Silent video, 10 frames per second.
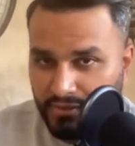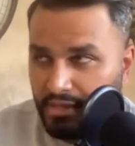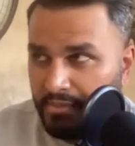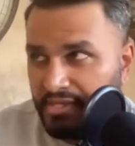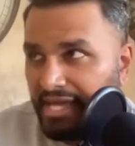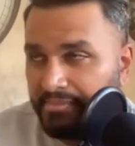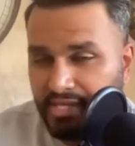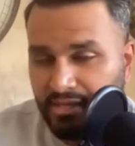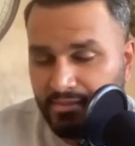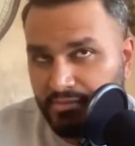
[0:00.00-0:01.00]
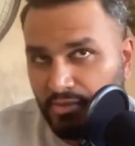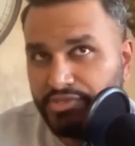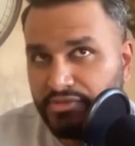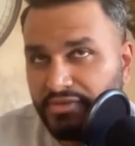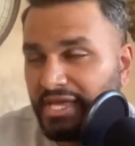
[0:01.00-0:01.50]
Some of the top teams,
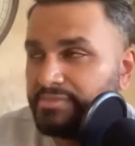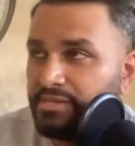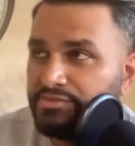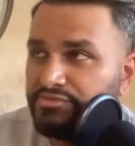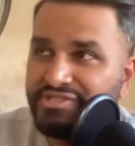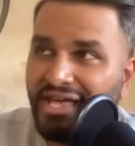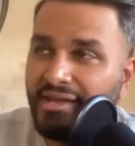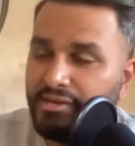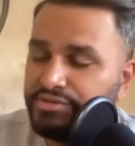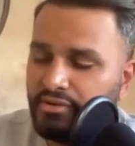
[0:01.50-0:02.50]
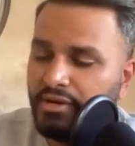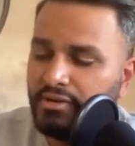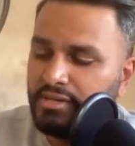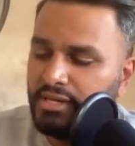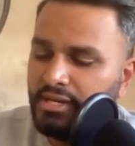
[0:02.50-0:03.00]
most of the top teams reside in
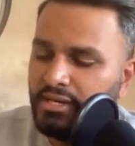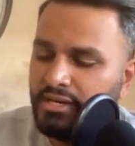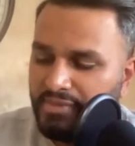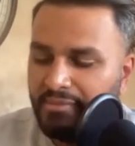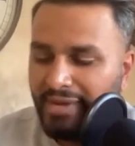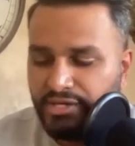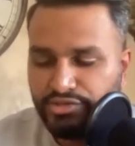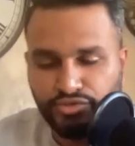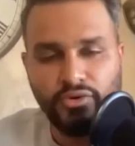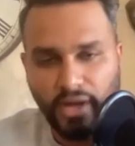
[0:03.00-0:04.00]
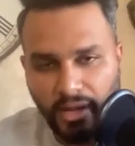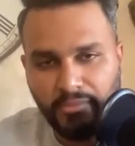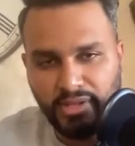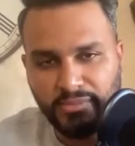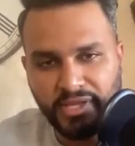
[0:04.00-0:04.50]
Toronto. But in my true
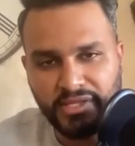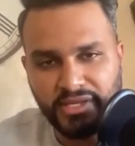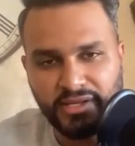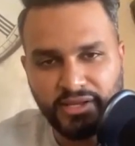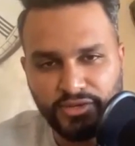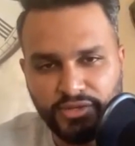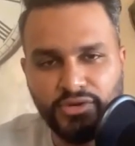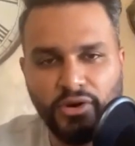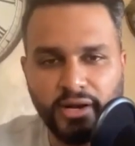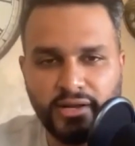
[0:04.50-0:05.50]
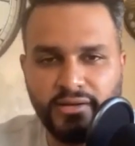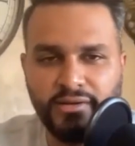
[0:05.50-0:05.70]
humble opinion, New York